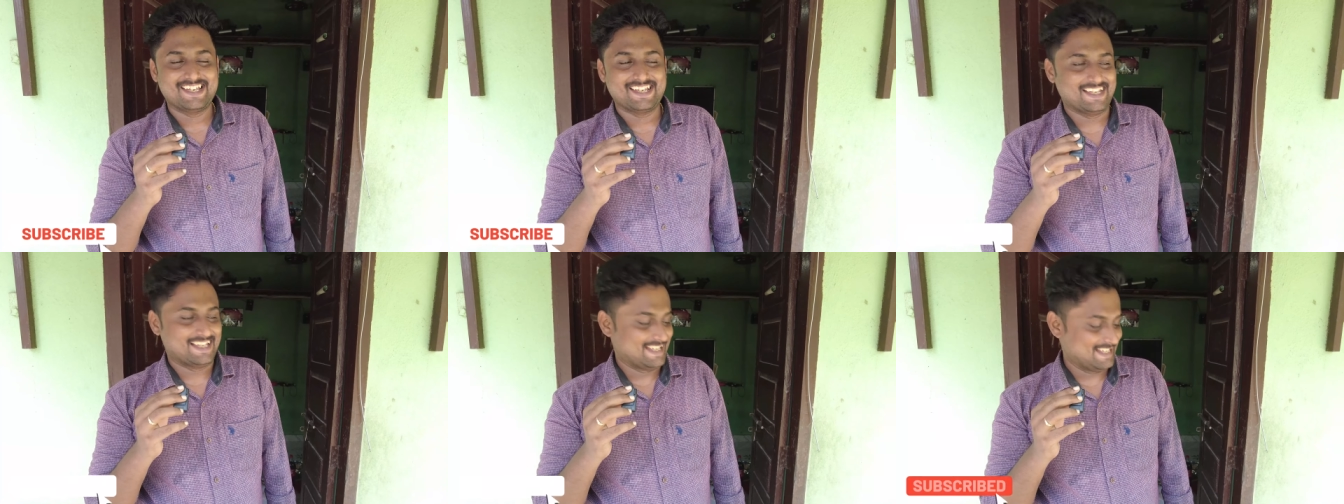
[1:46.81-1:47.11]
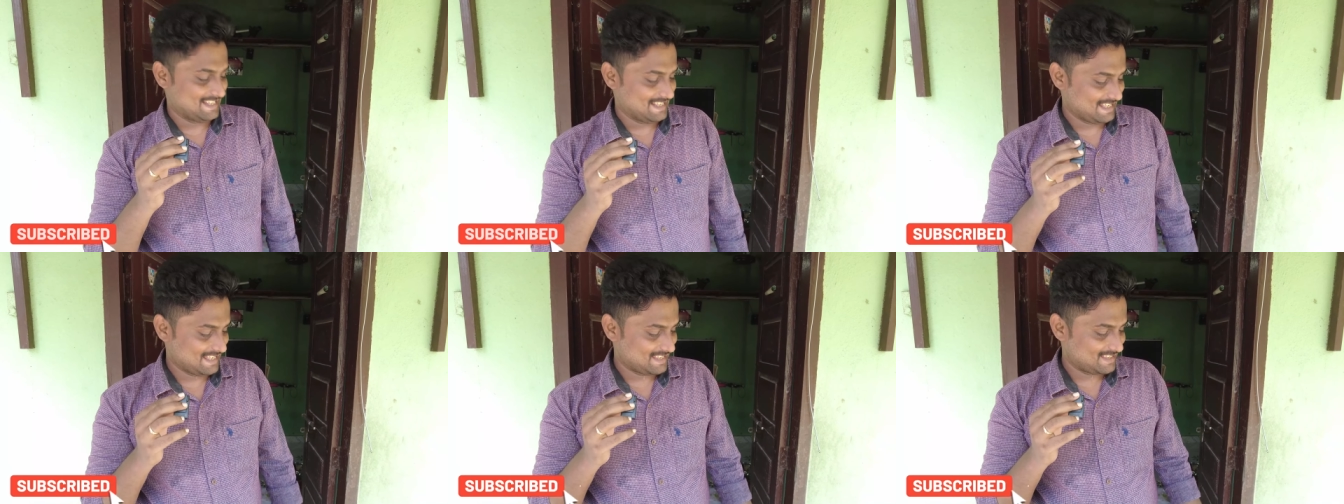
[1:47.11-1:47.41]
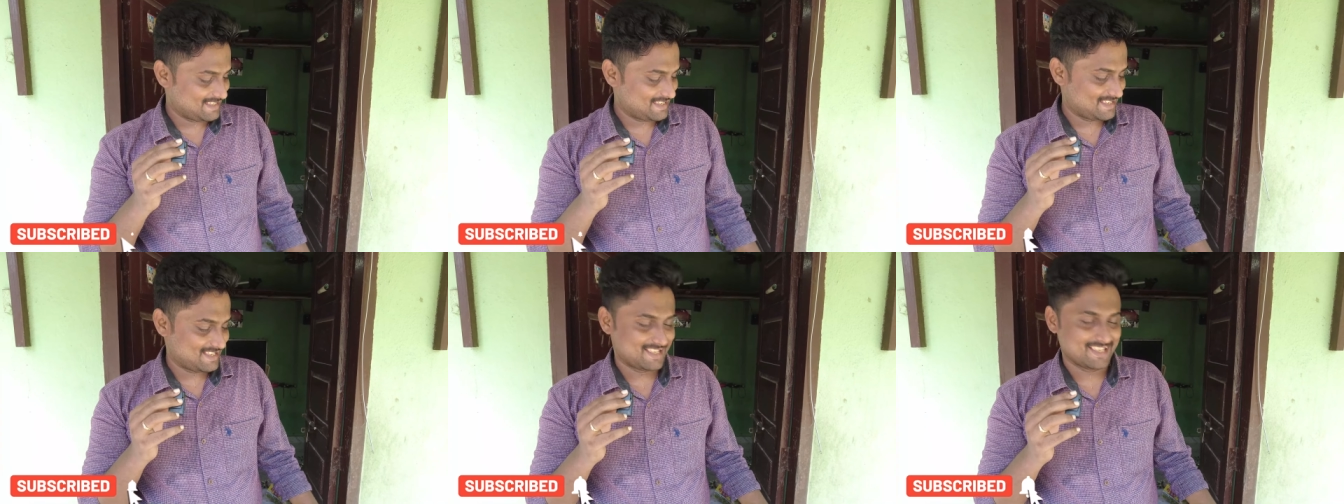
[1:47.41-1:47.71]
You're saying
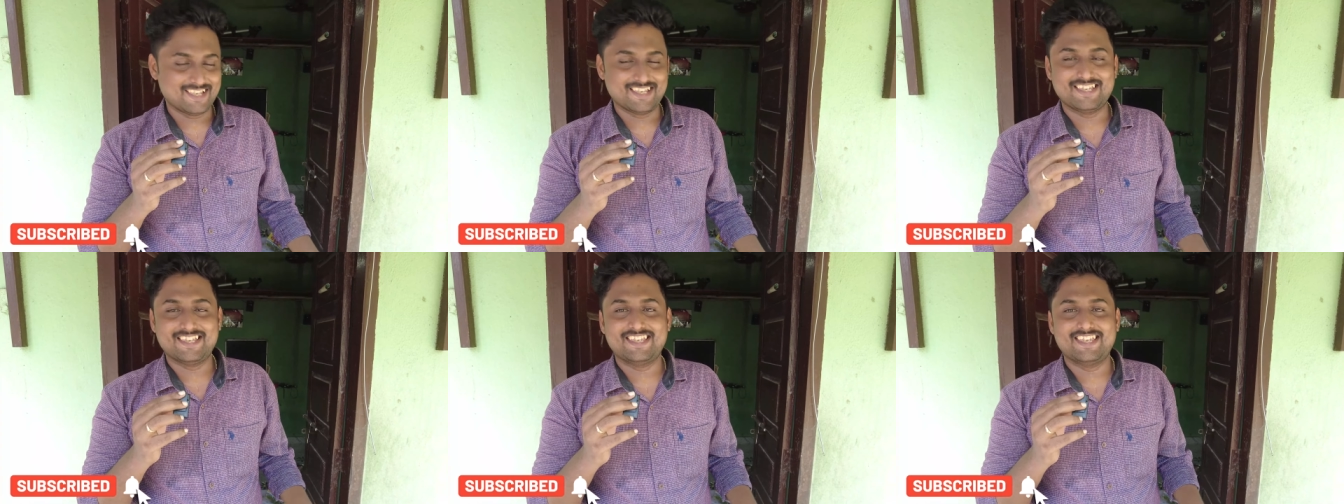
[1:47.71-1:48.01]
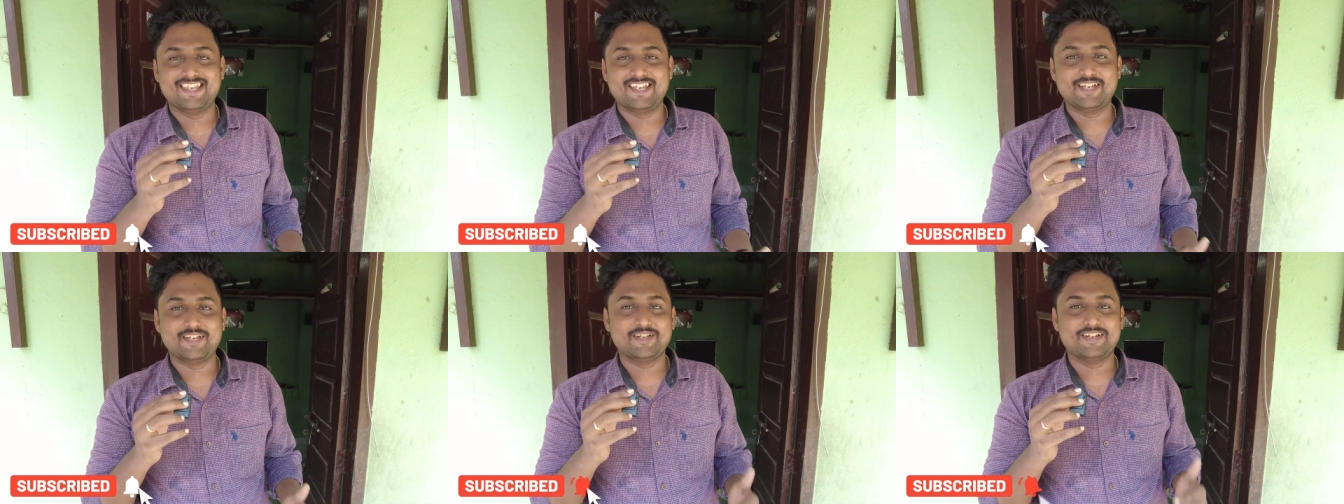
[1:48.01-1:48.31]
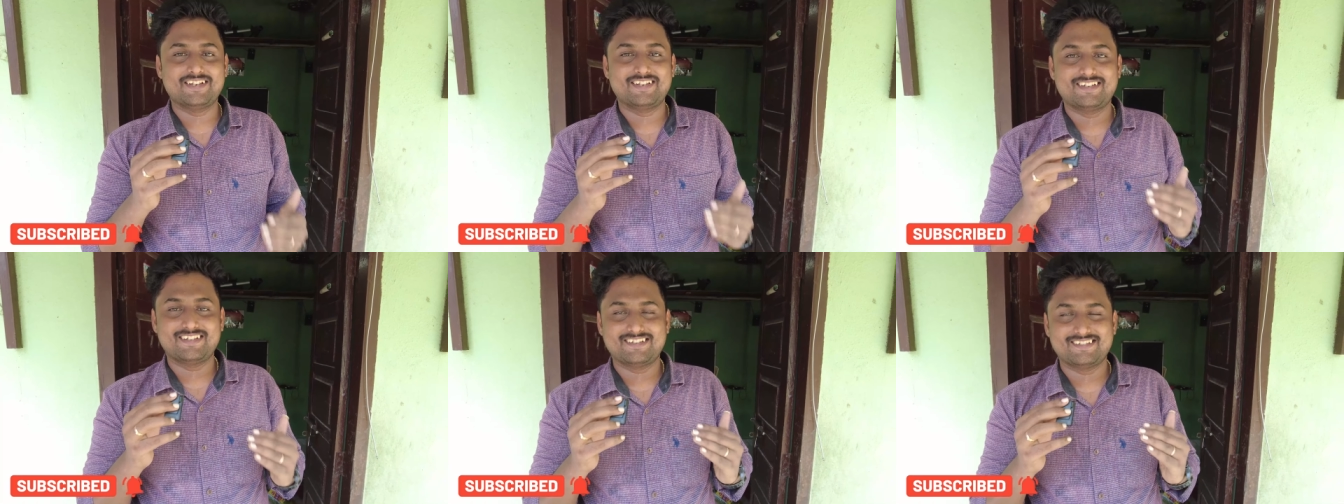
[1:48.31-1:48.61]
marriage at all. Now,
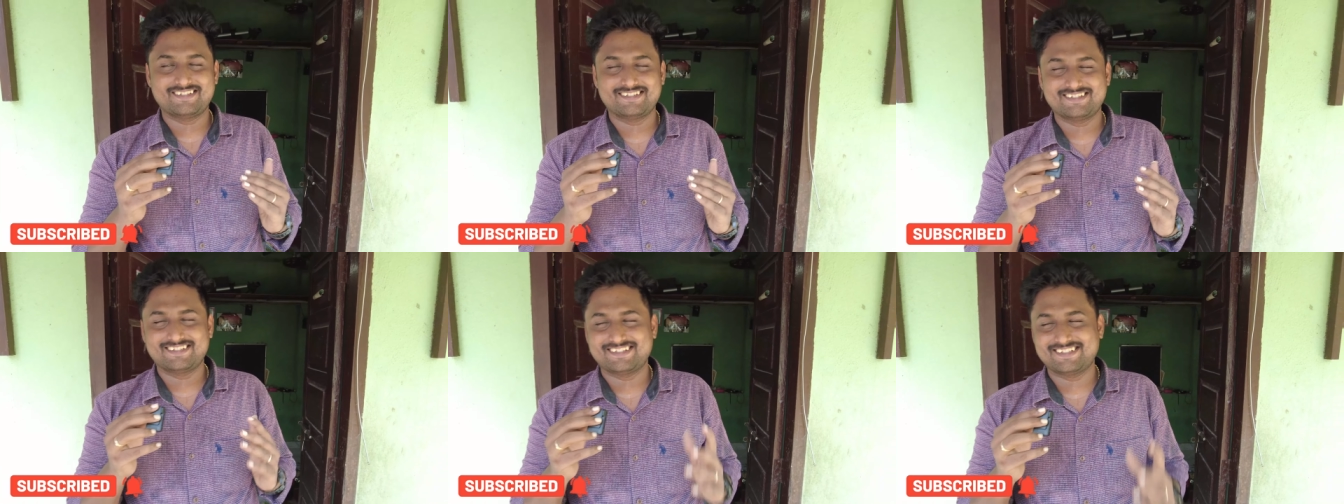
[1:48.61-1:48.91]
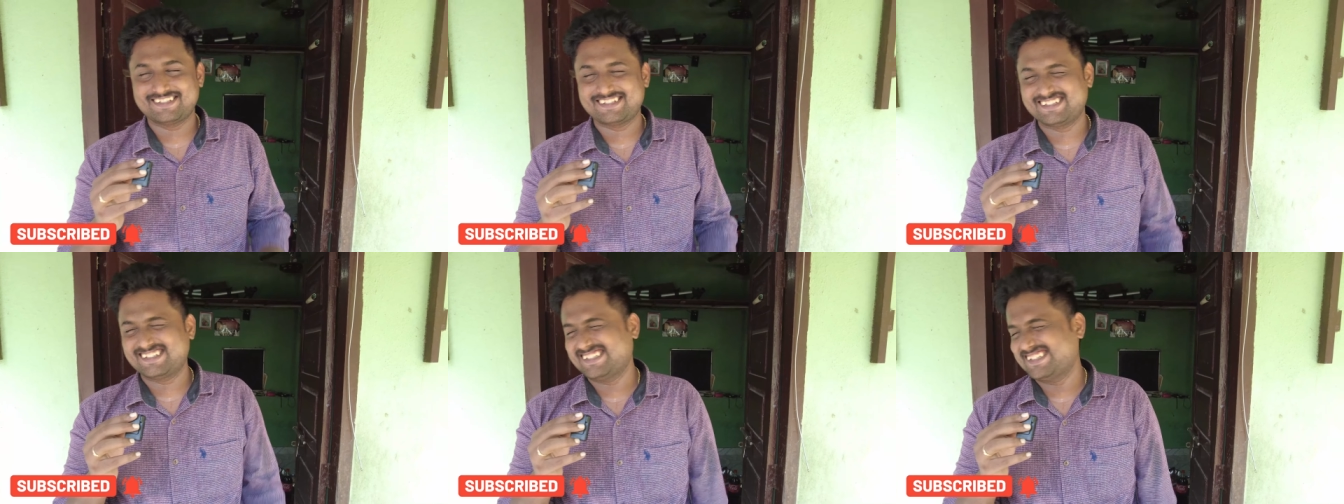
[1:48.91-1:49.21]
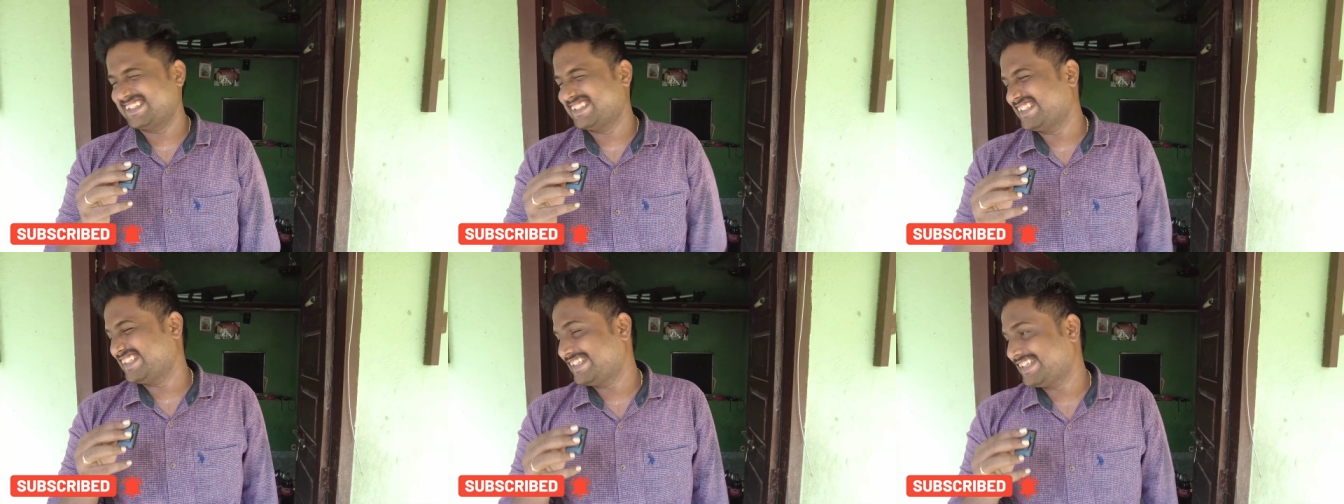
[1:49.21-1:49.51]
how do you think that you
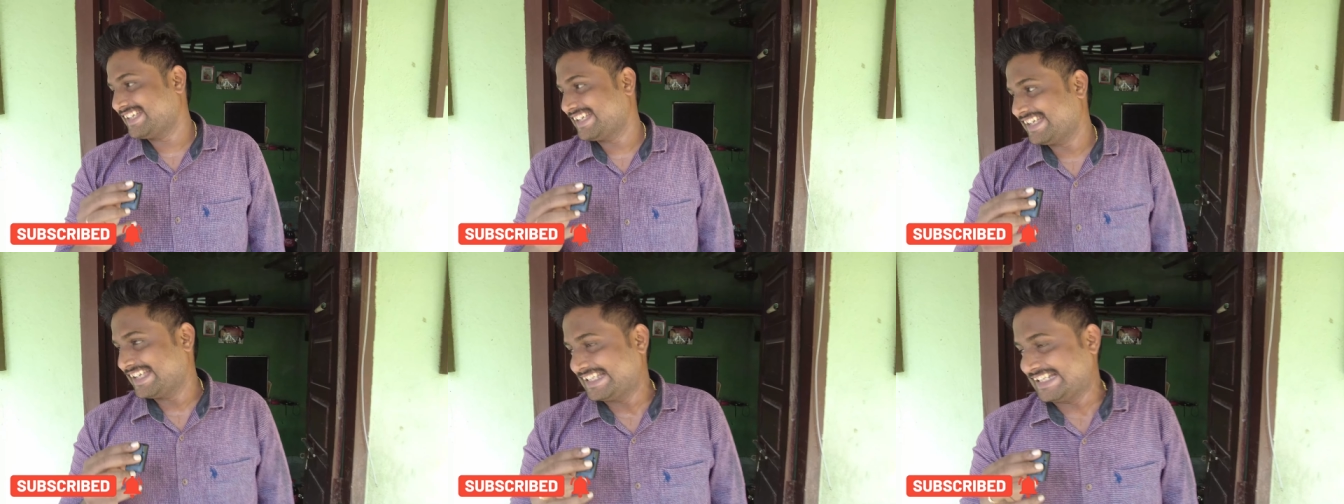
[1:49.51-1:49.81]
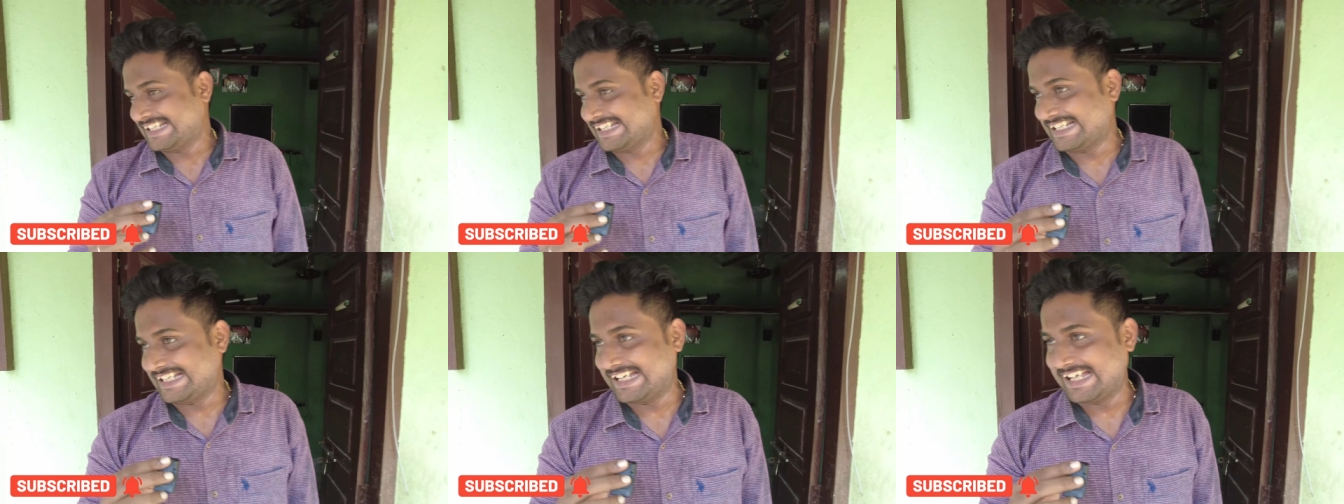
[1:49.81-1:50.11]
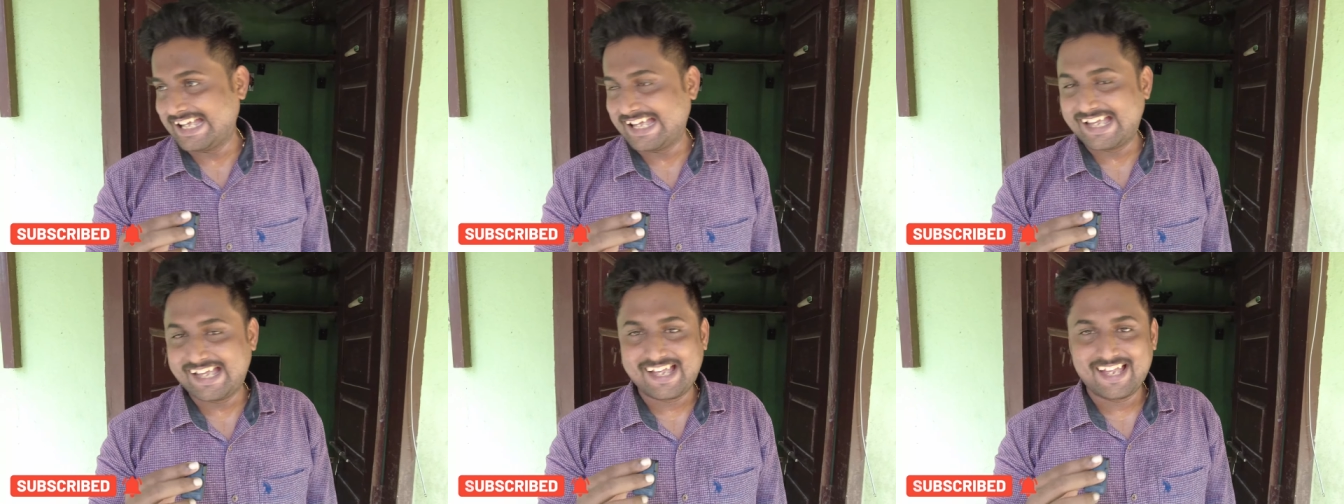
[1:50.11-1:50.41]
will compete with that
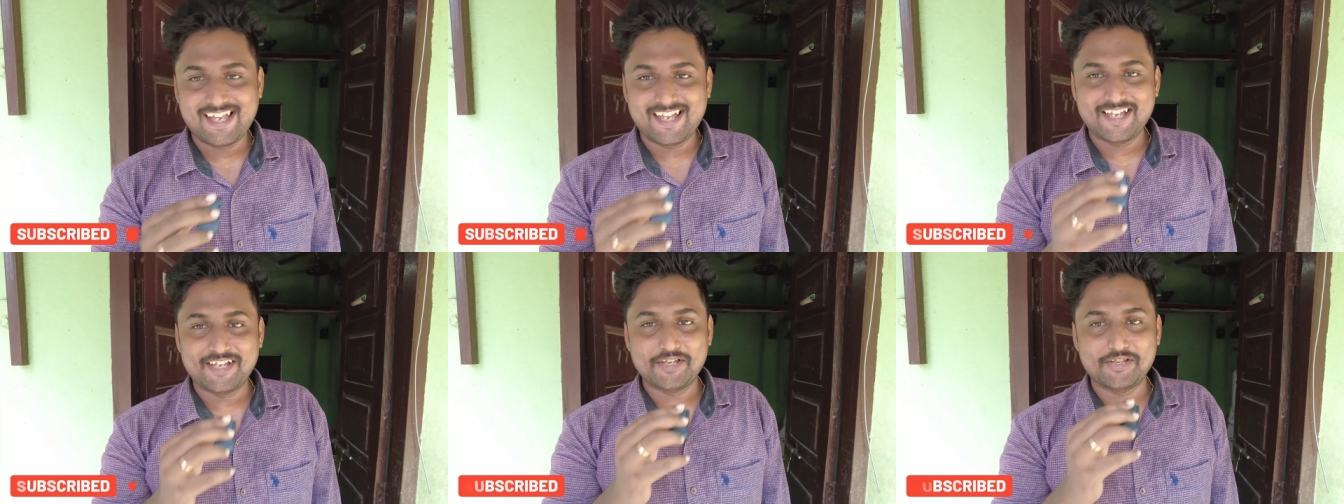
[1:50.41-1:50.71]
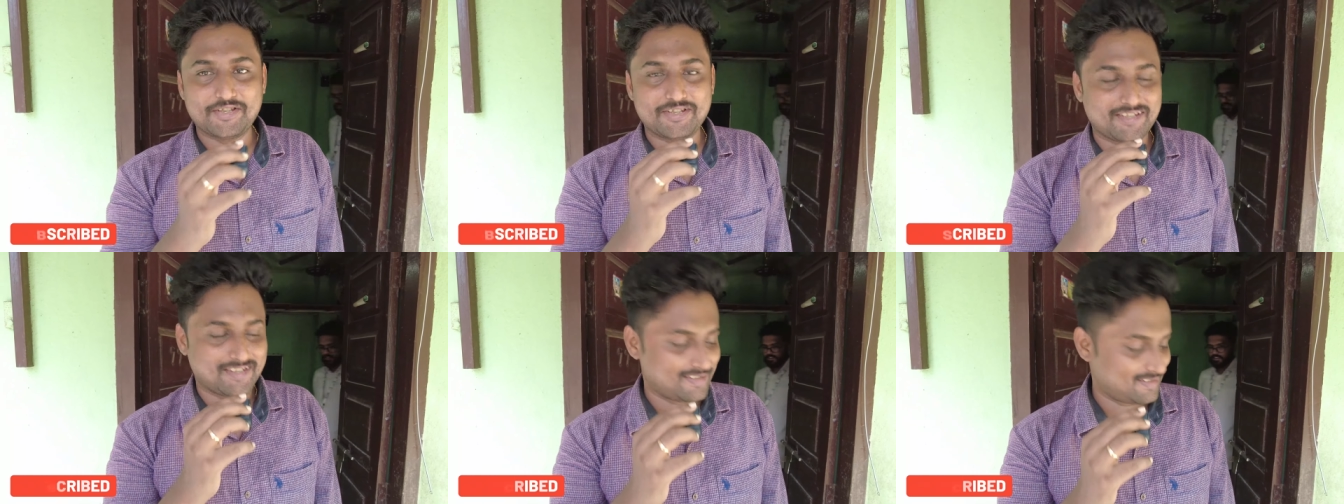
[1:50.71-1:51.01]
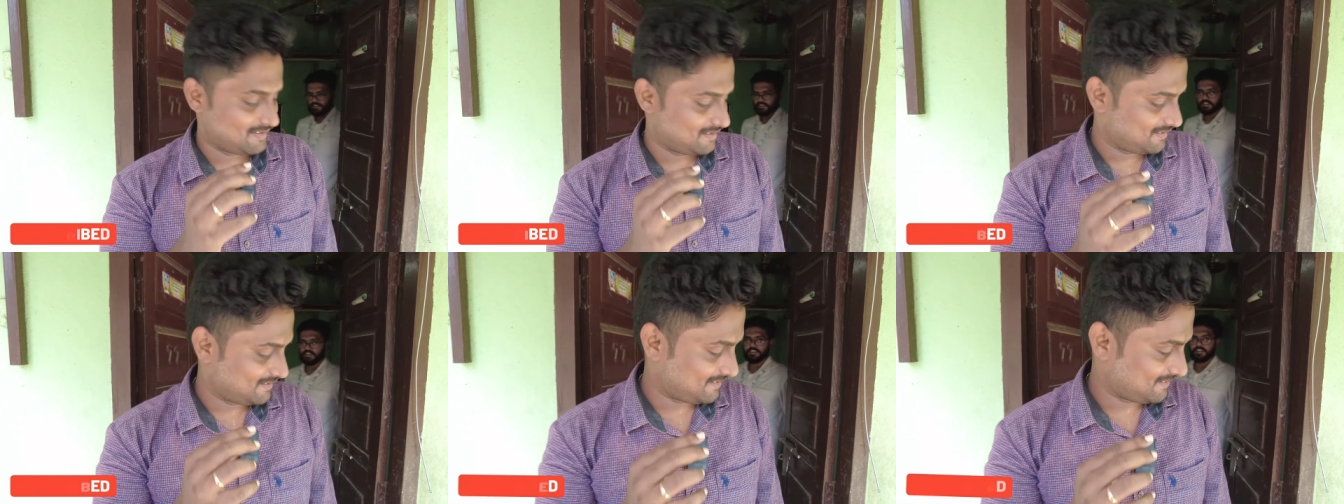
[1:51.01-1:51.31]
guy who is very
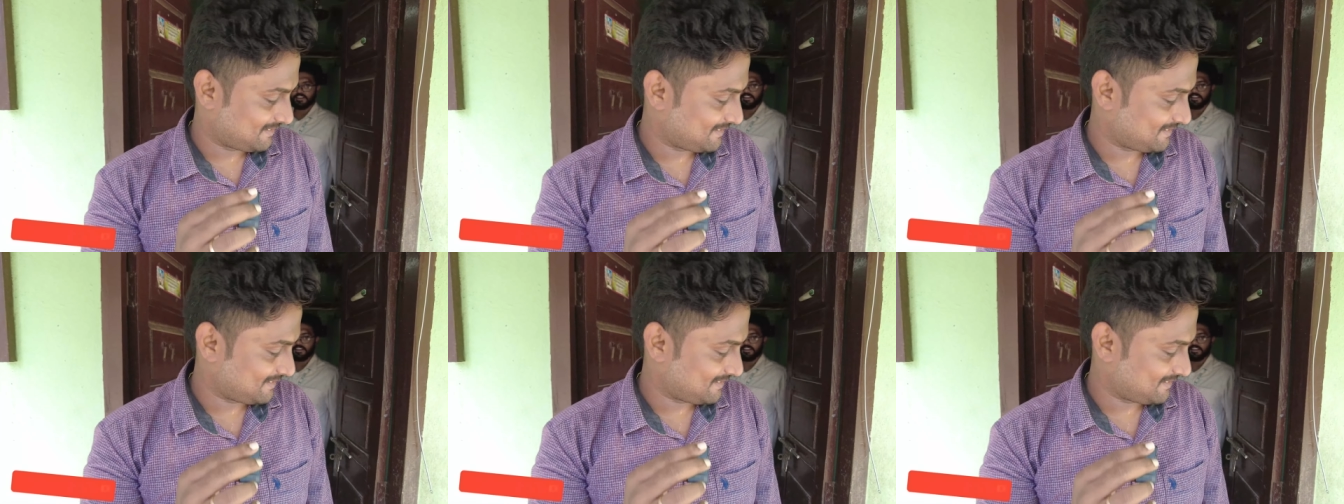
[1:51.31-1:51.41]
big?